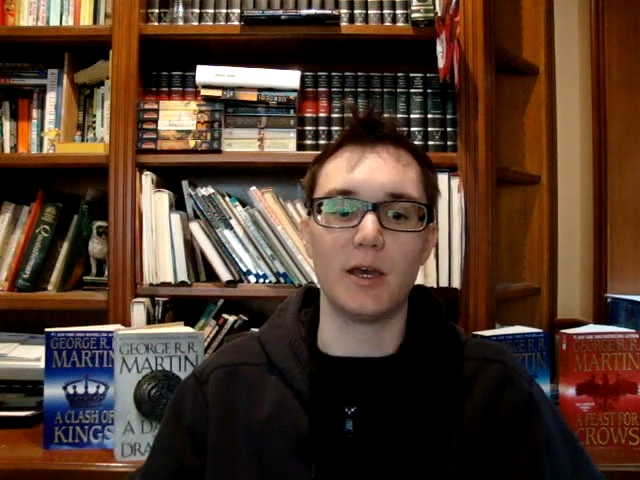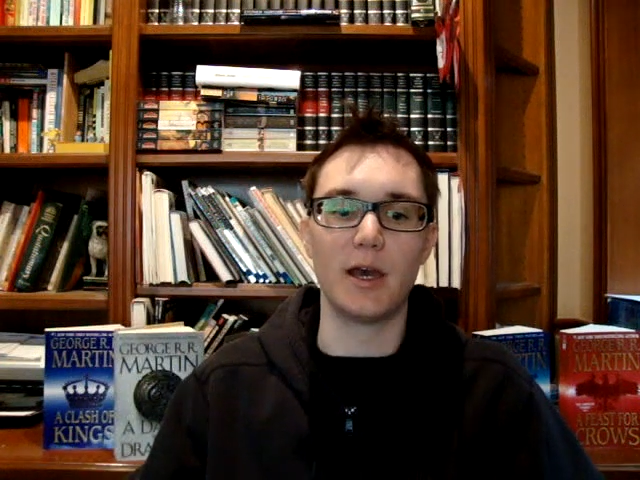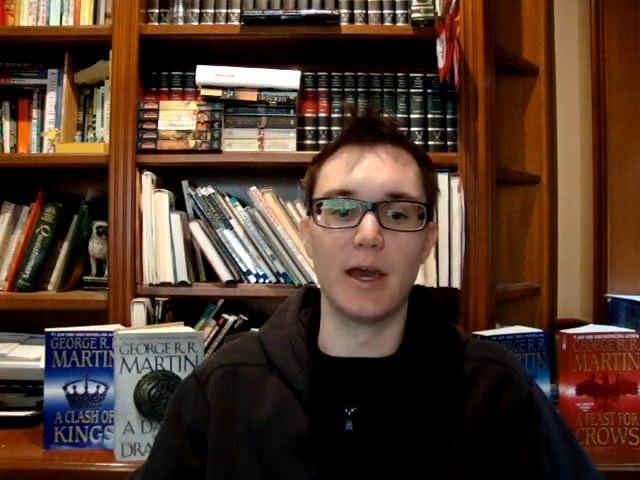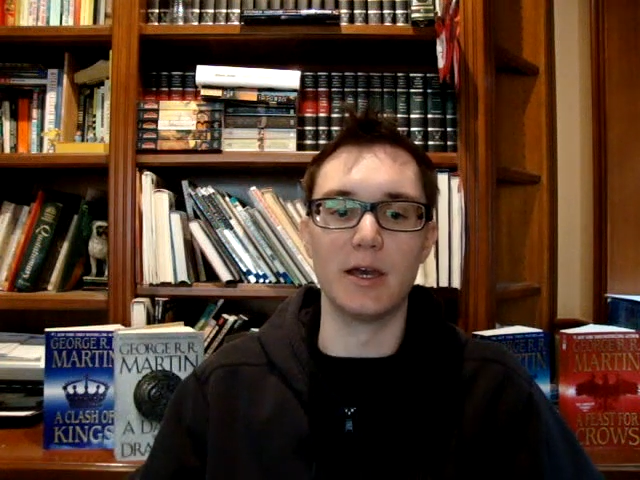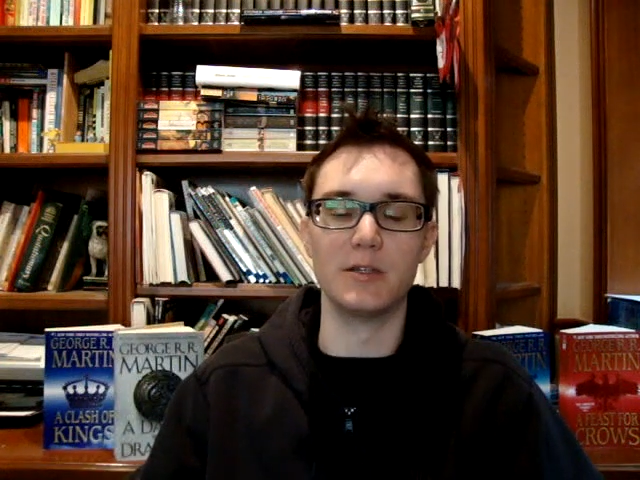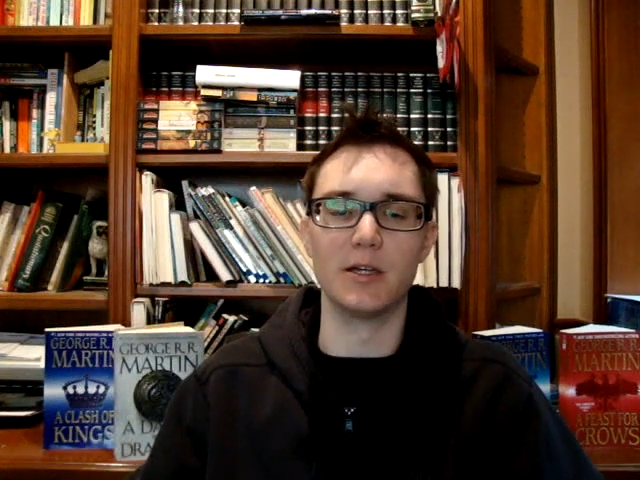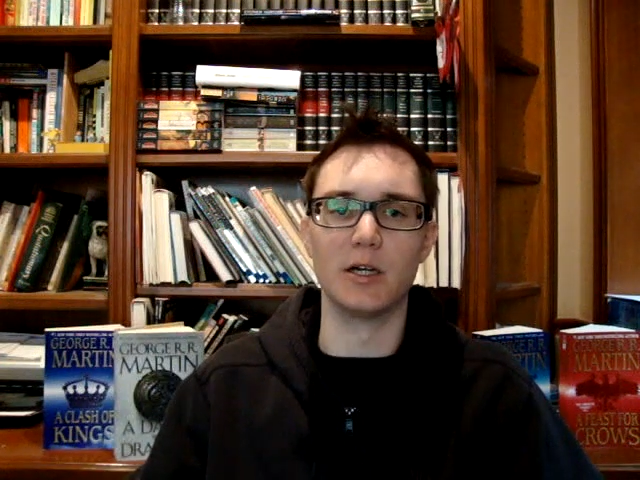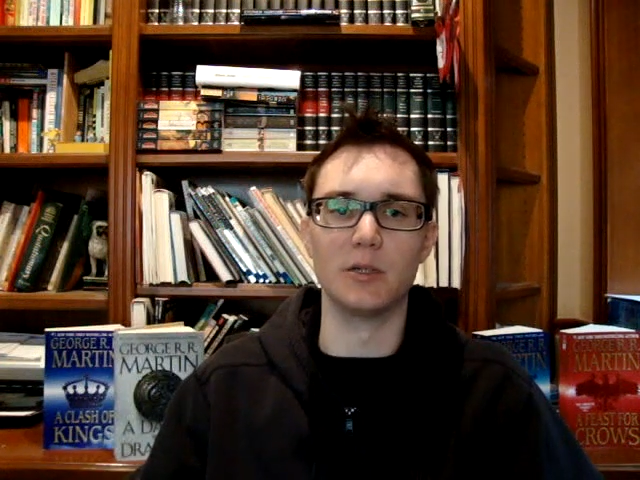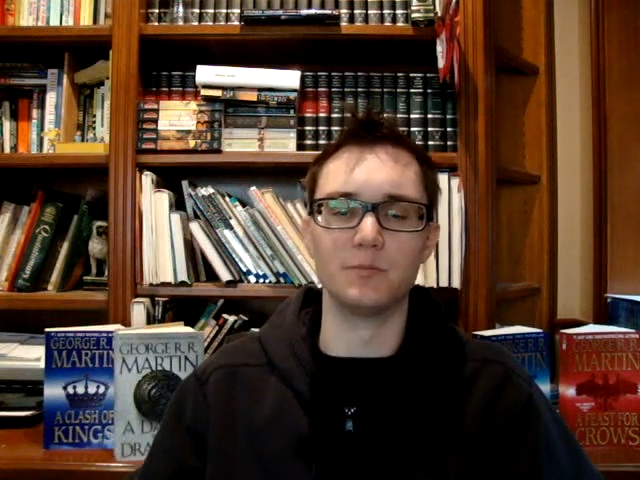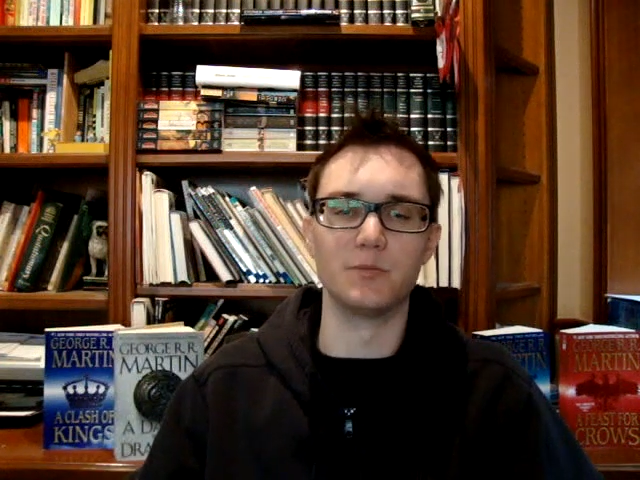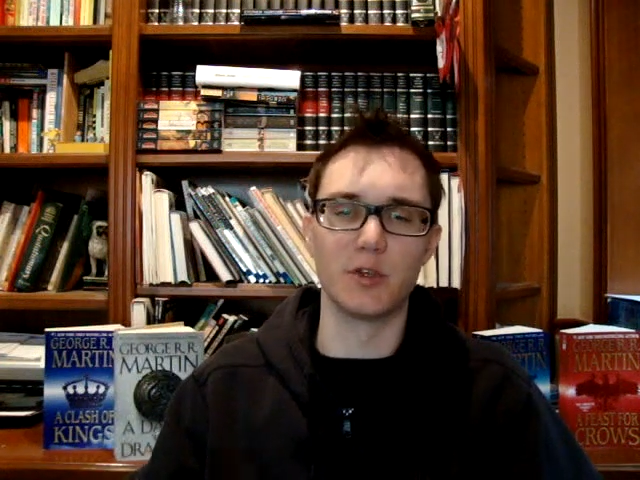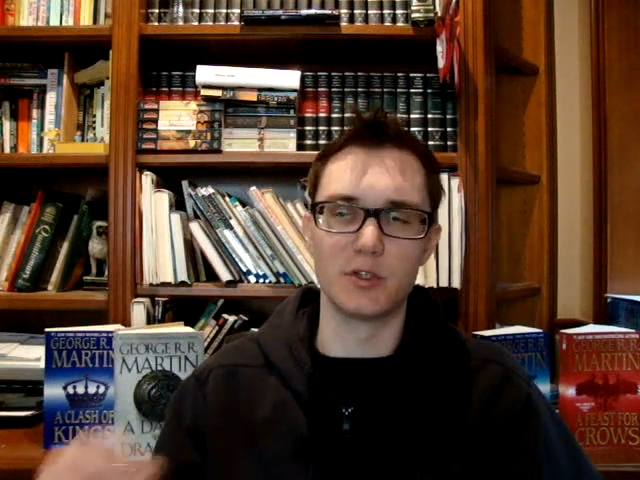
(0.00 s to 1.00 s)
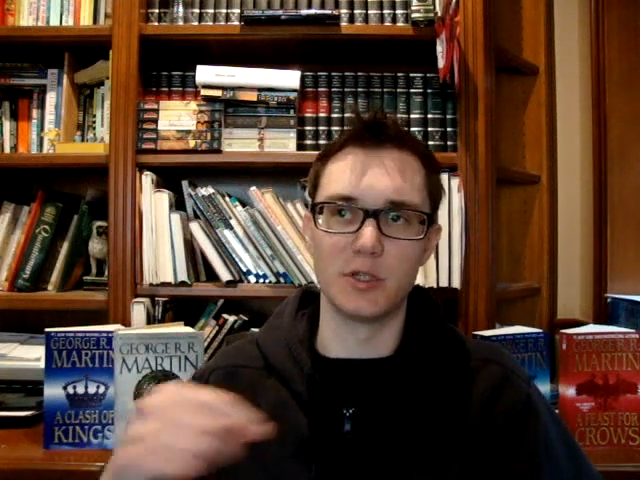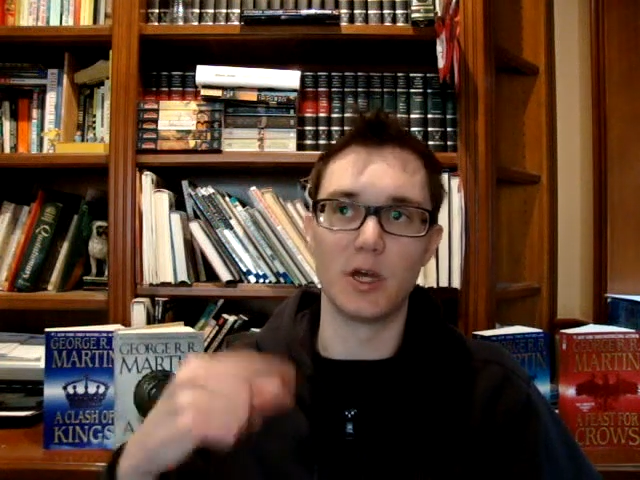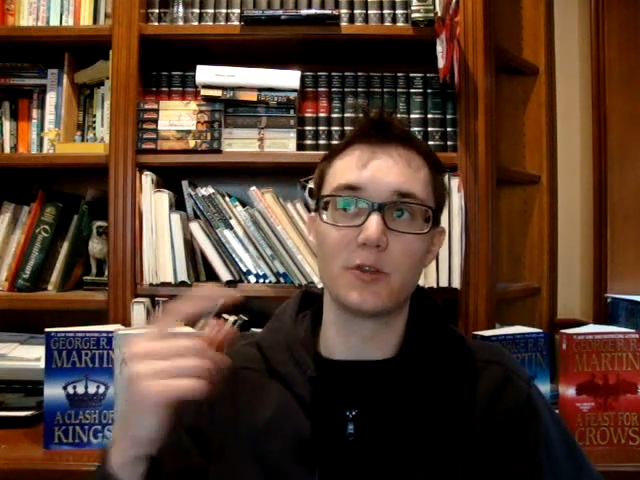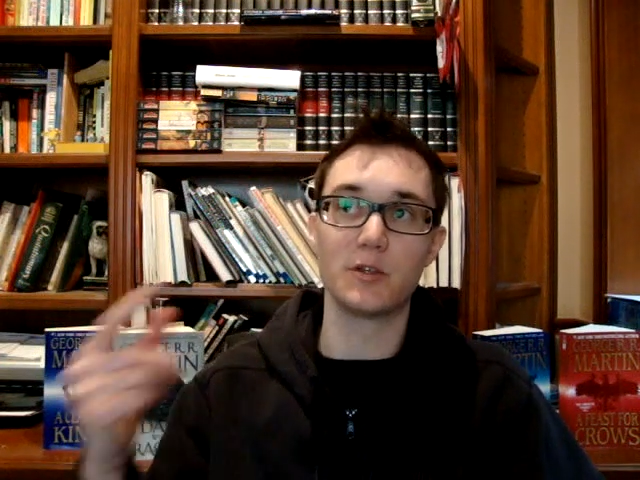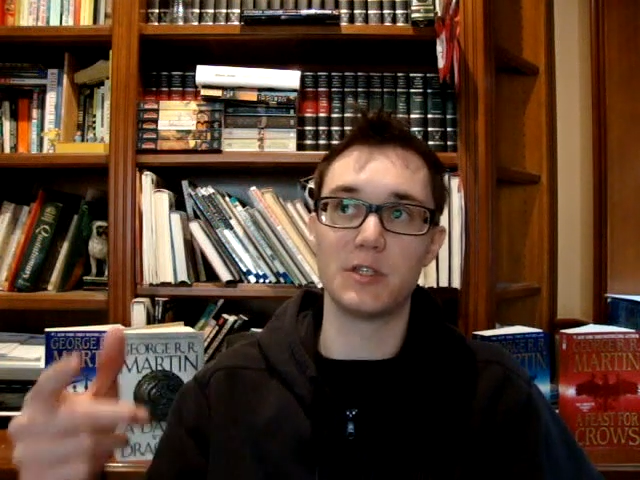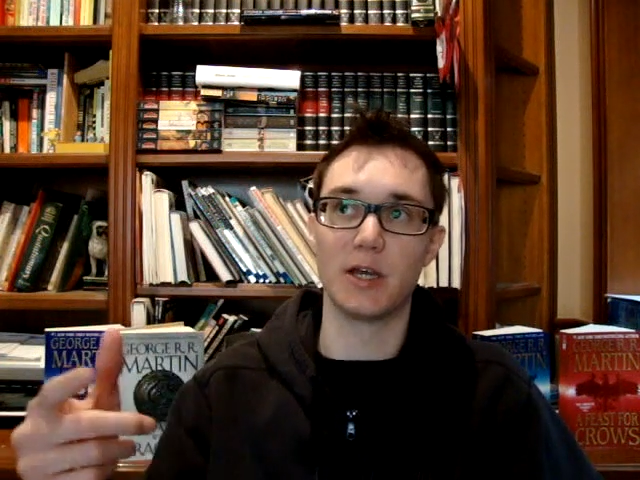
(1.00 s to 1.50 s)
And there's
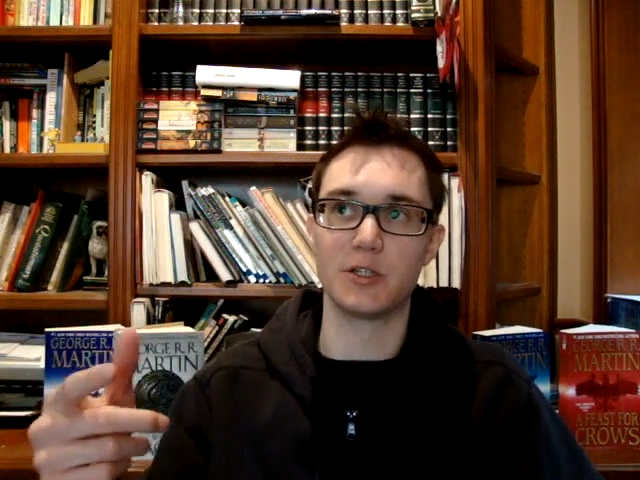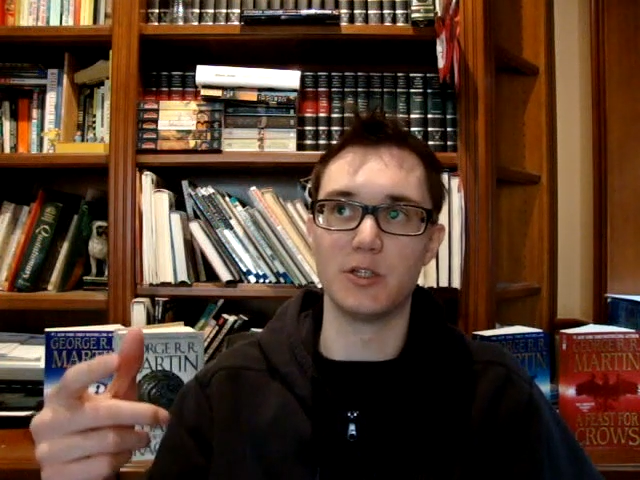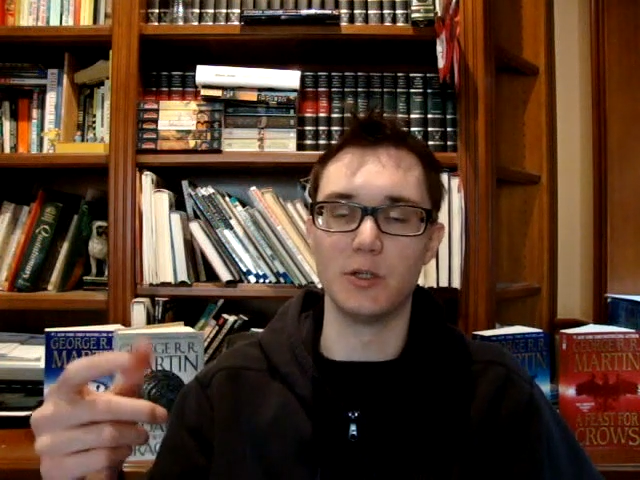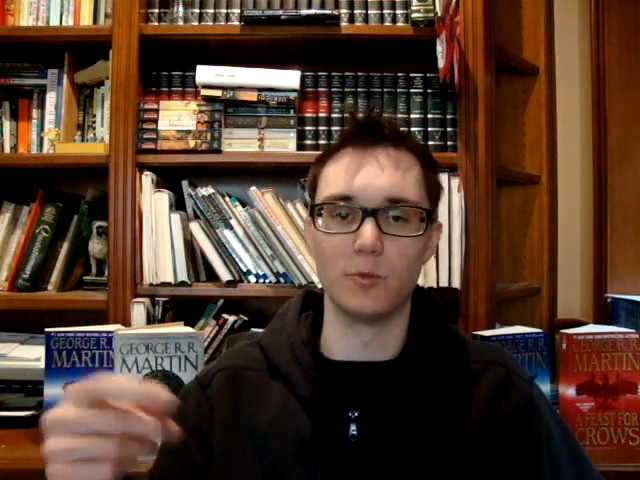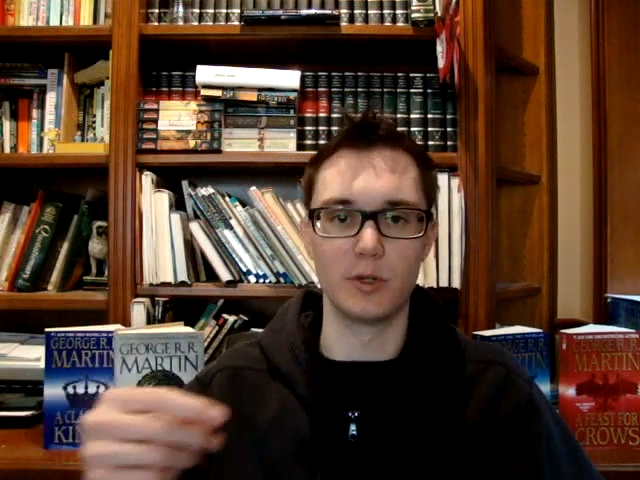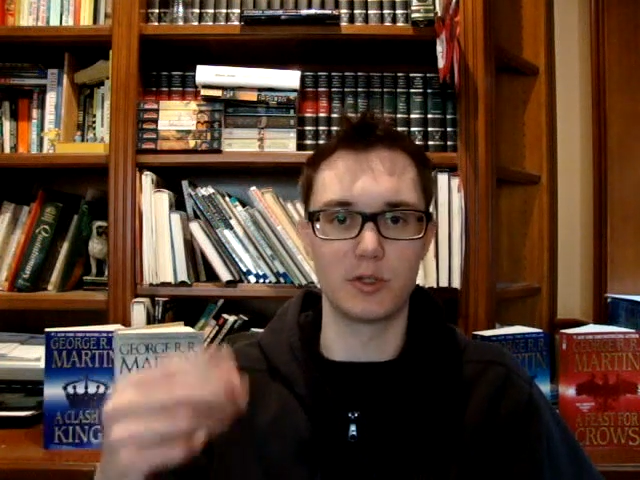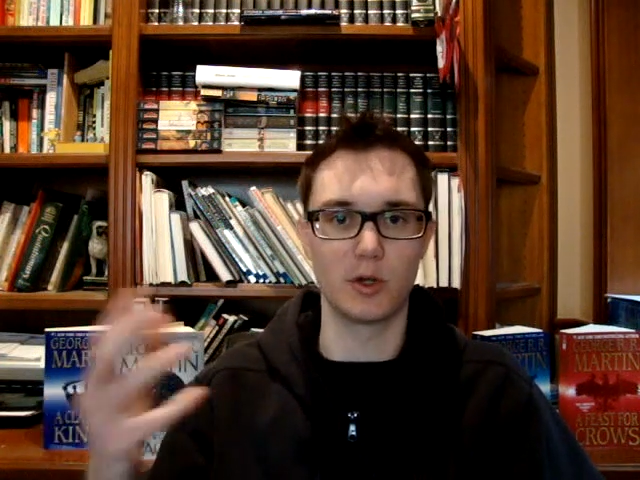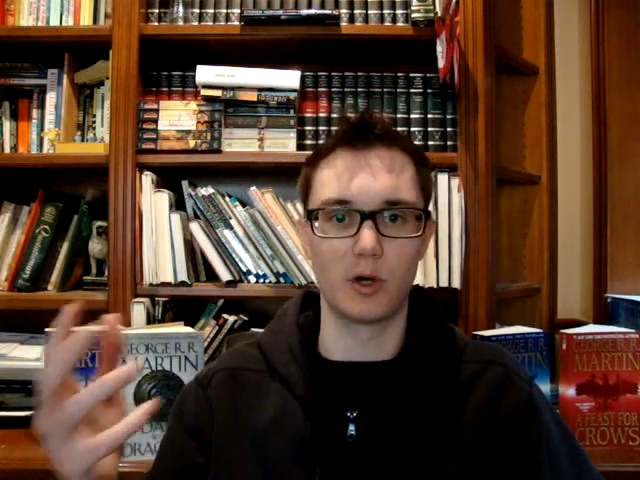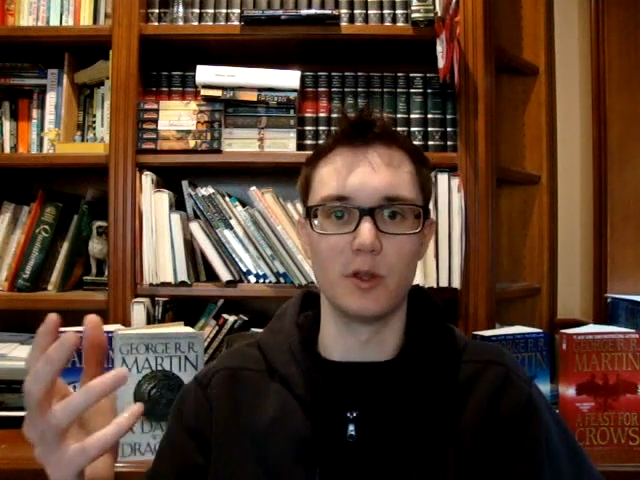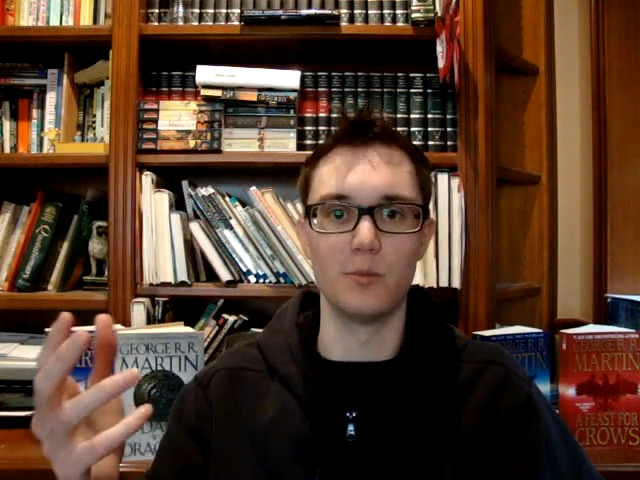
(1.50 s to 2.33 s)
another section in which all